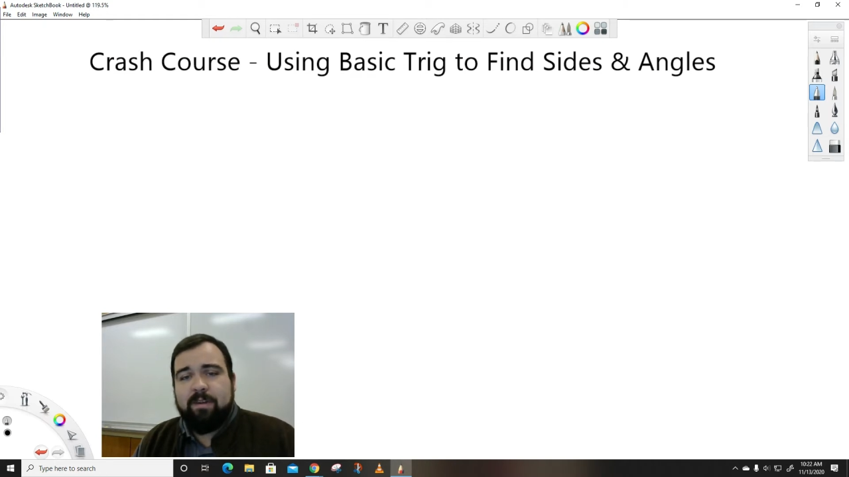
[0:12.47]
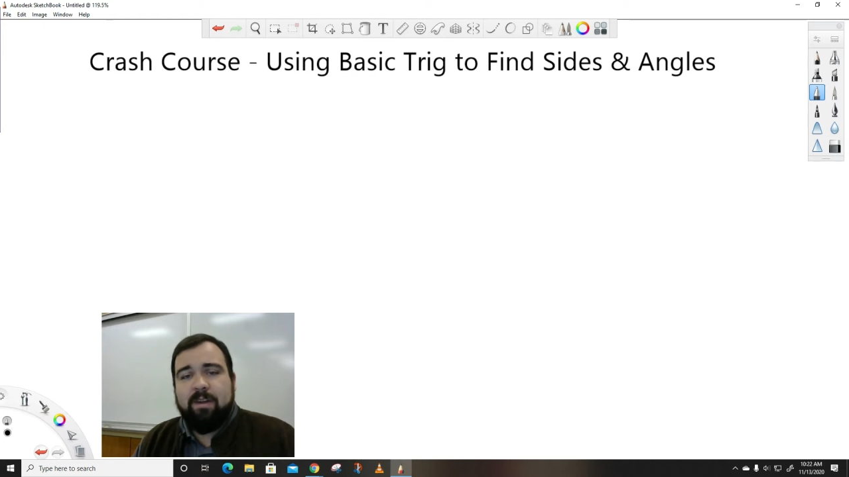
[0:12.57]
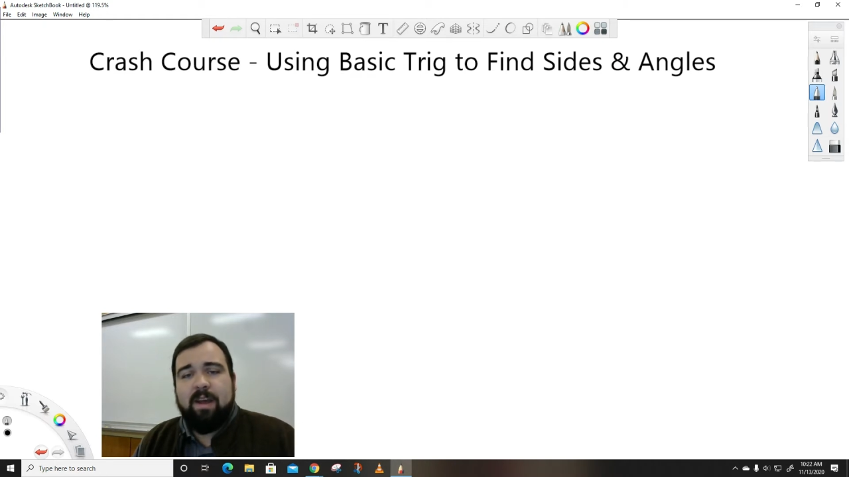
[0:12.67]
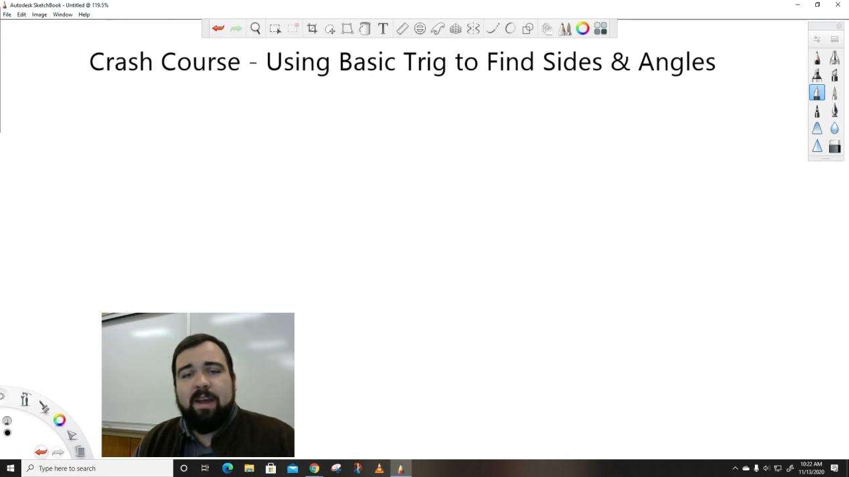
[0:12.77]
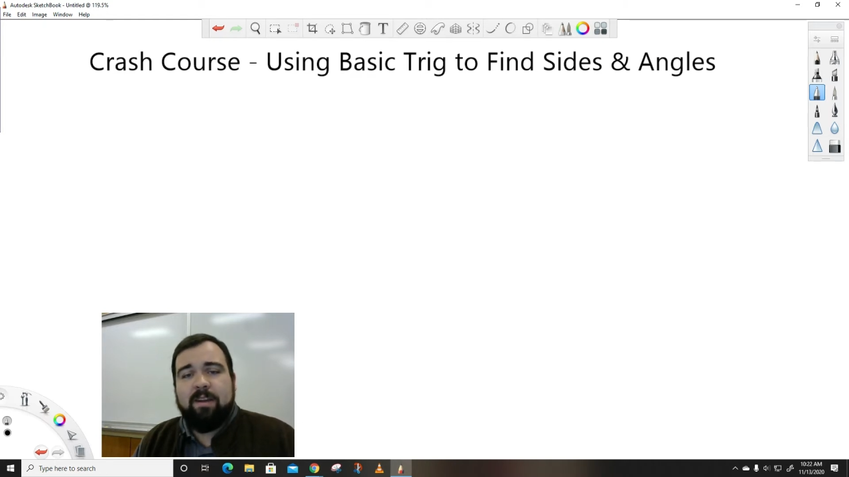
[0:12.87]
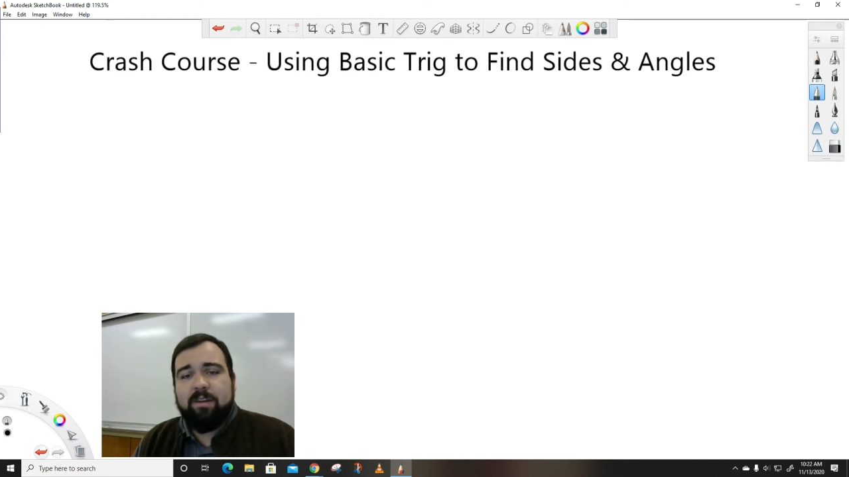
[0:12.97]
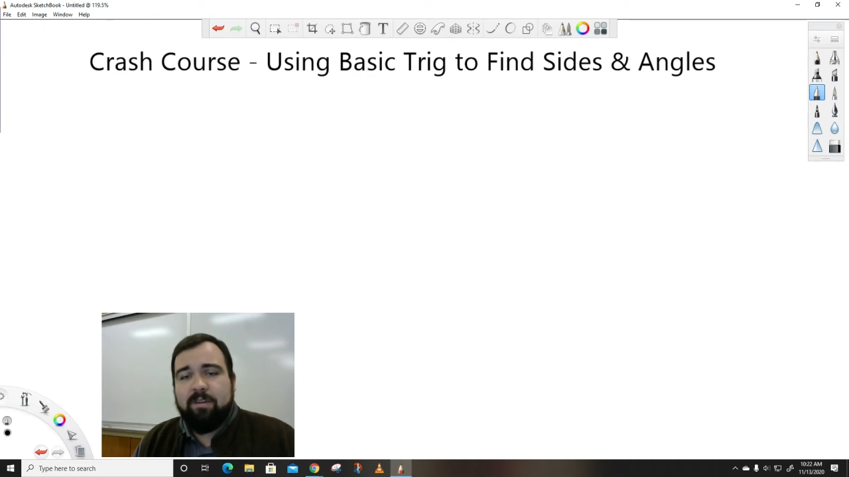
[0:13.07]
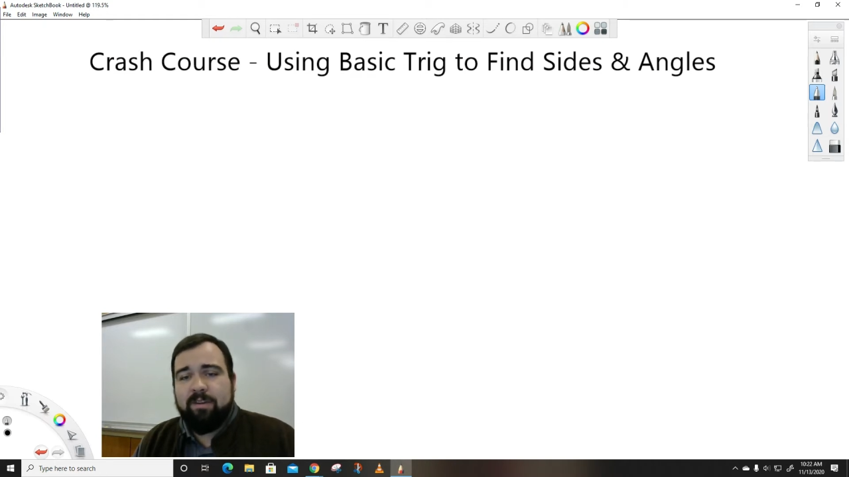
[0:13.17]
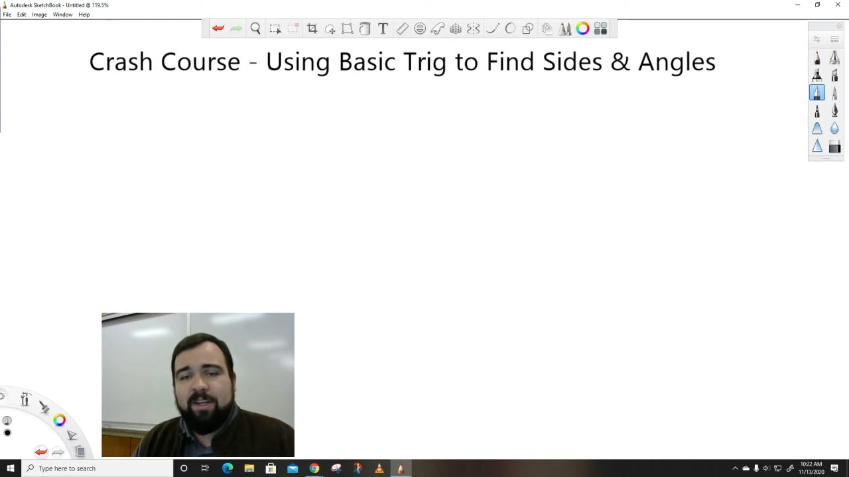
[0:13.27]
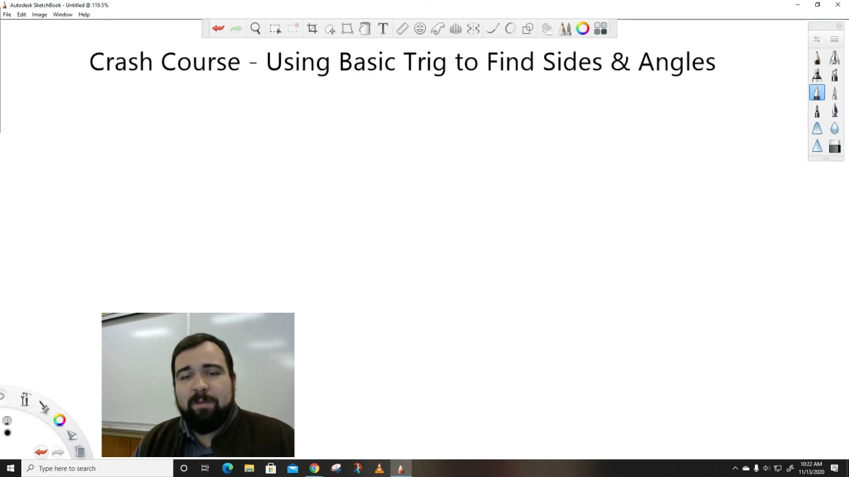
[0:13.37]
and
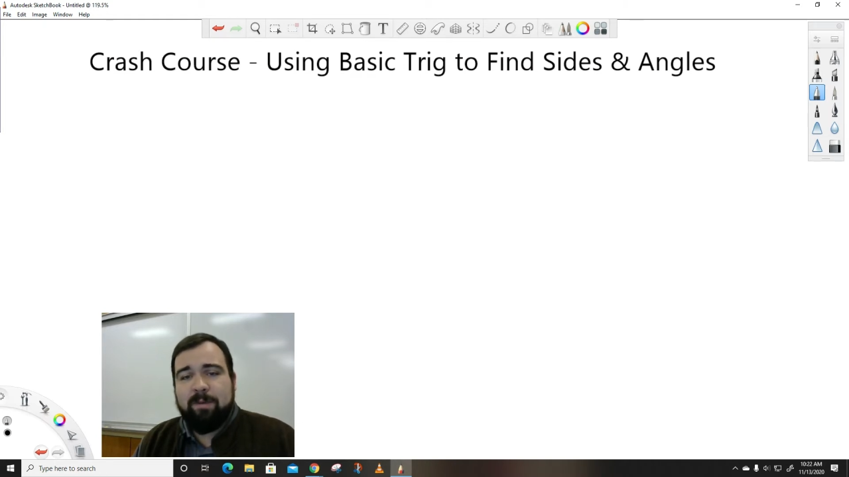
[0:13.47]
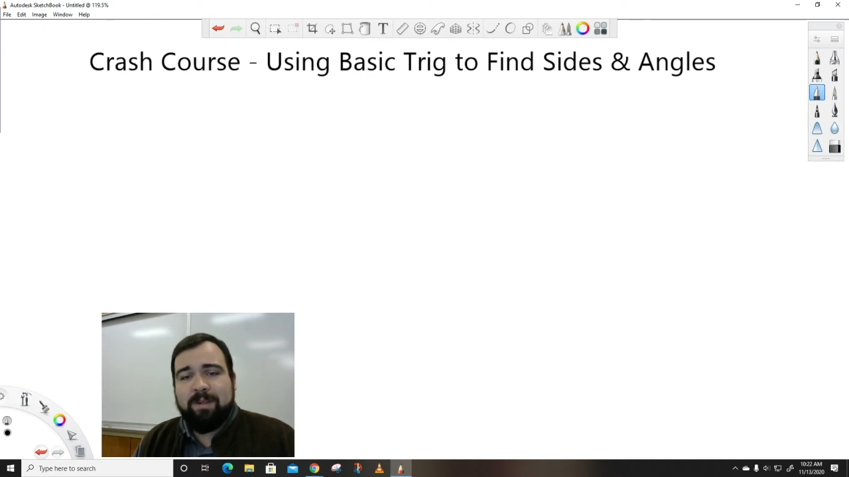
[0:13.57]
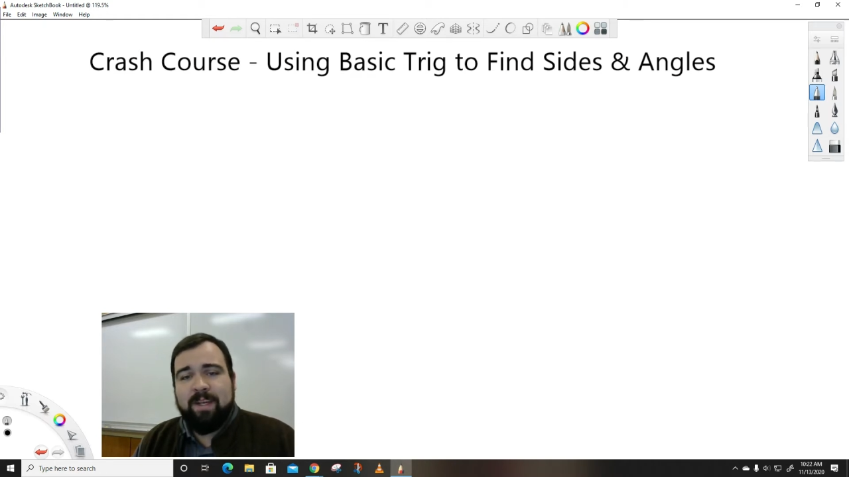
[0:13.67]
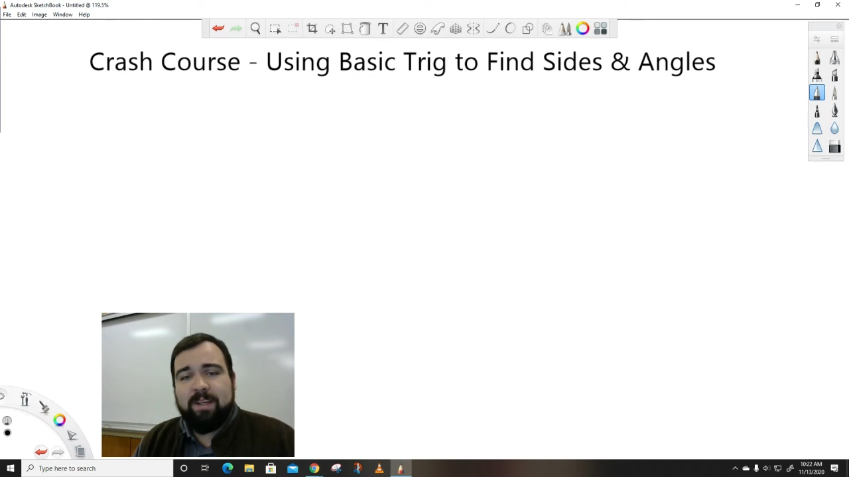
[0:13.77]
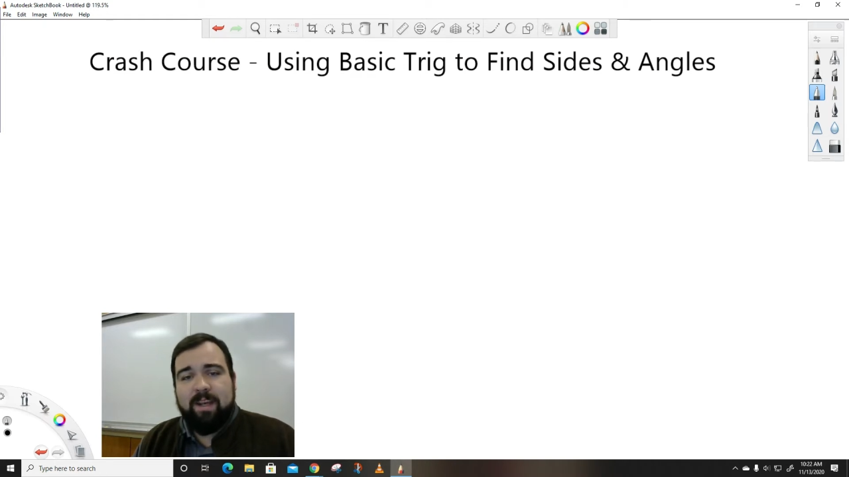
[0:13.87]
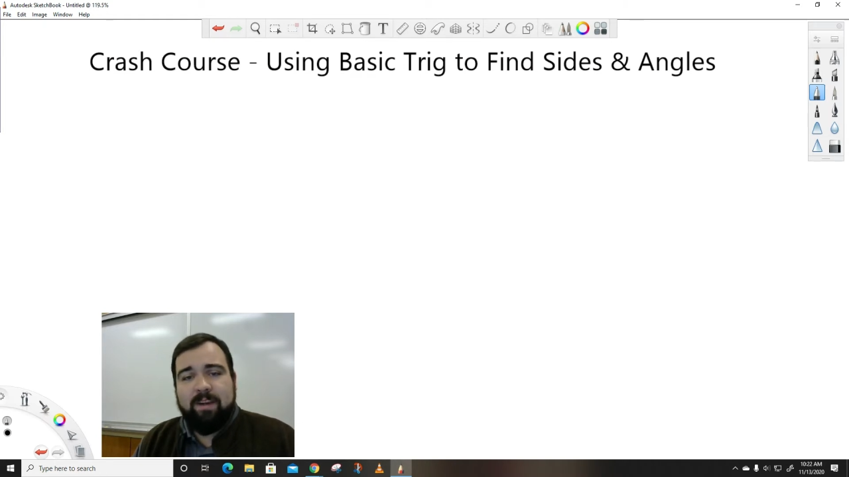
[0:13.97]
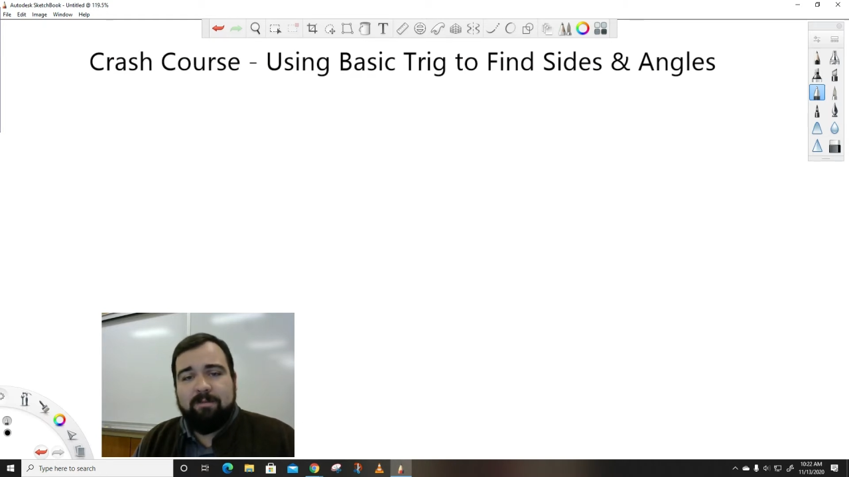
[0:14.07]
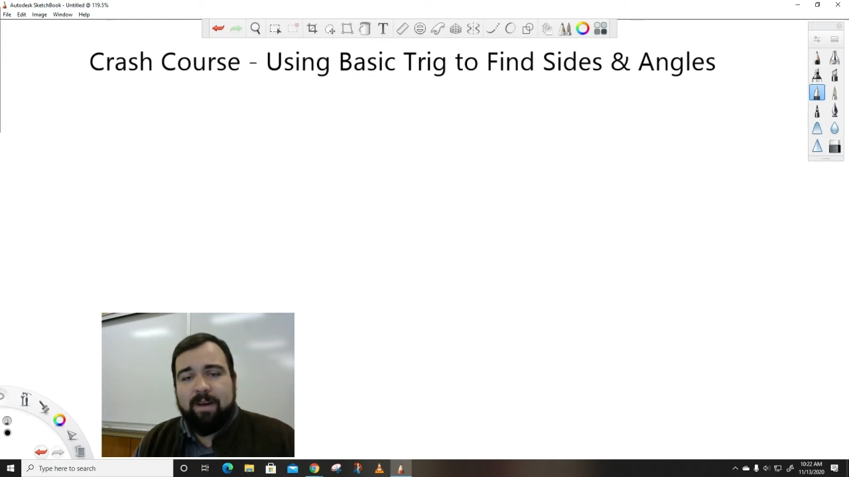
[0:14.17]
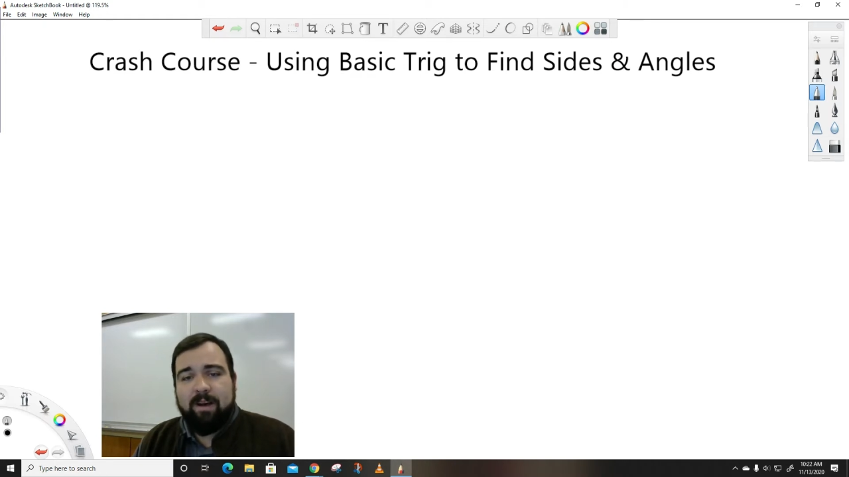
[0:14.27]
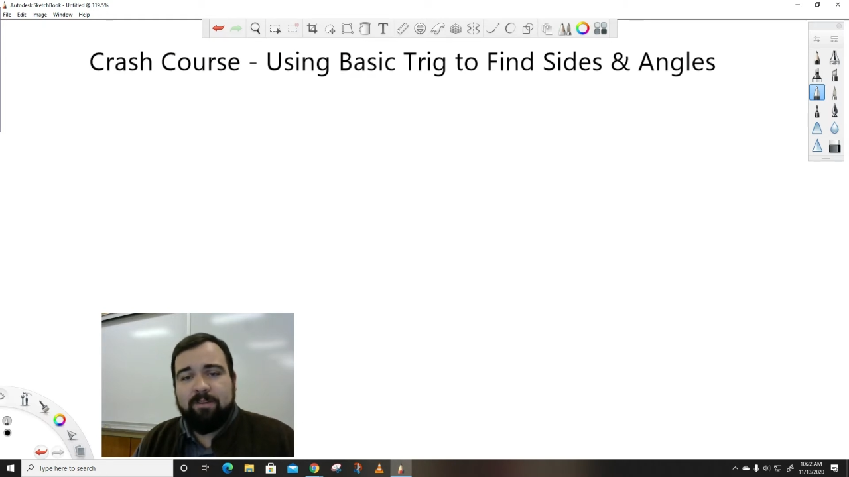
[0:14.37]
you need to be able to take a
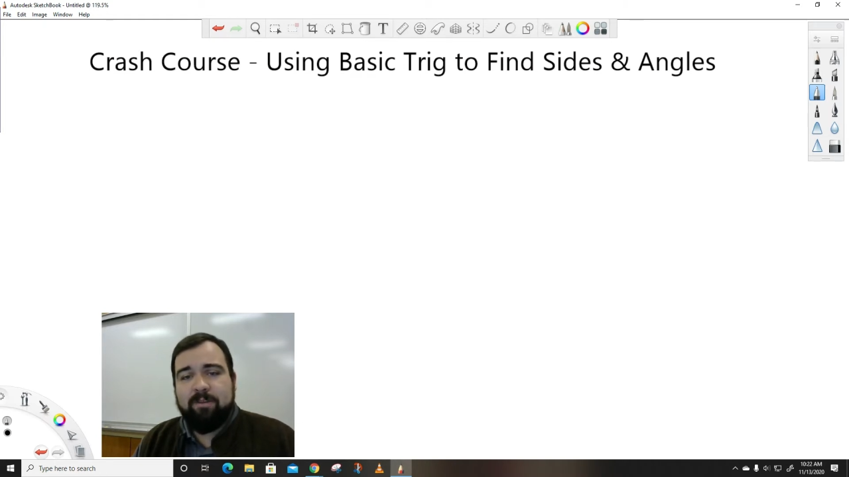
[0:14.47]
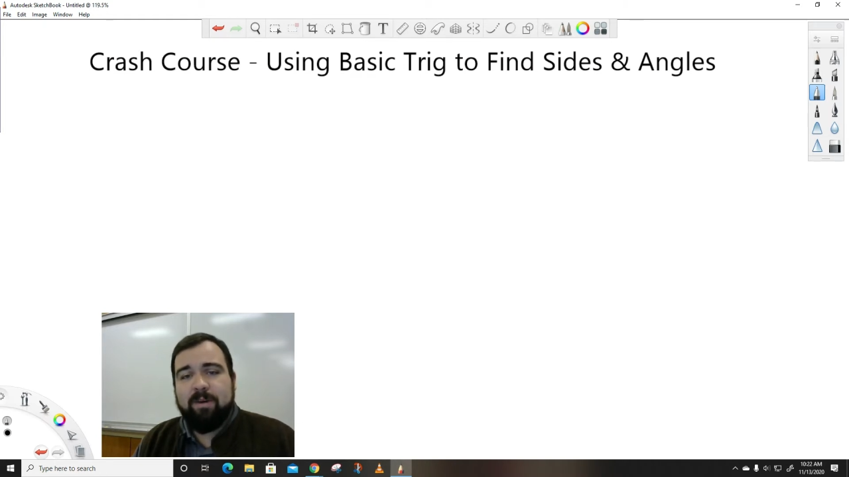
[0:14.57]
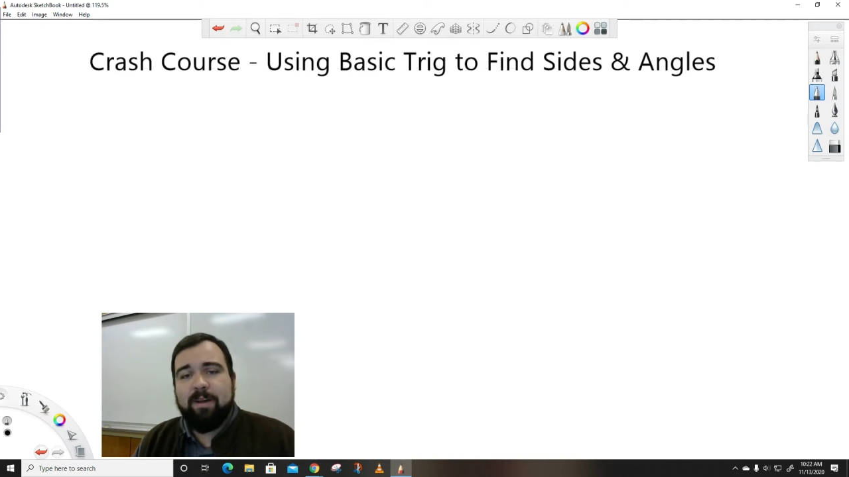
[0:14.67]
value